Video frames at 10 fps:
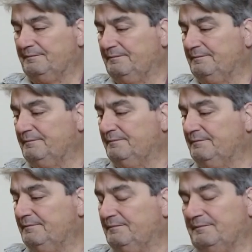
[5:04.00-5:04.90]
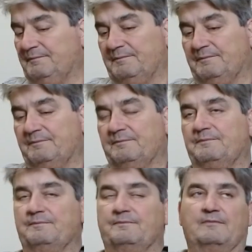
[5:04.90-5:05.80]

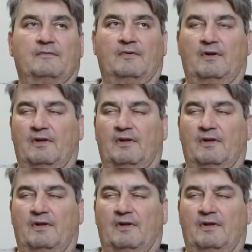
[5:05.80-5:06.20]
Nothing is said.